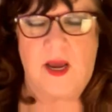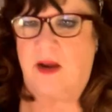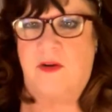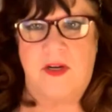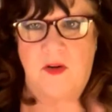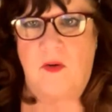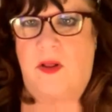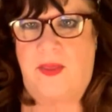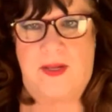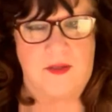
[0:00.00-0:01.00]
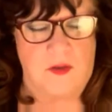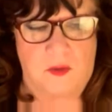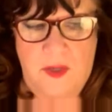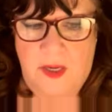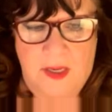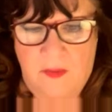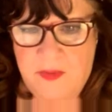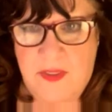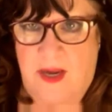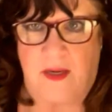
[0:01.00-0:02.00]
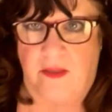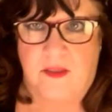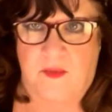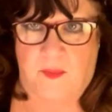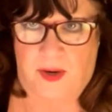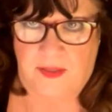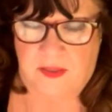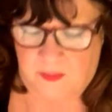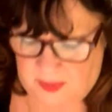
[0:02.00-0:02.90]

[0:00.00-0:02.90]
I already knew all that, so it was not a surprise to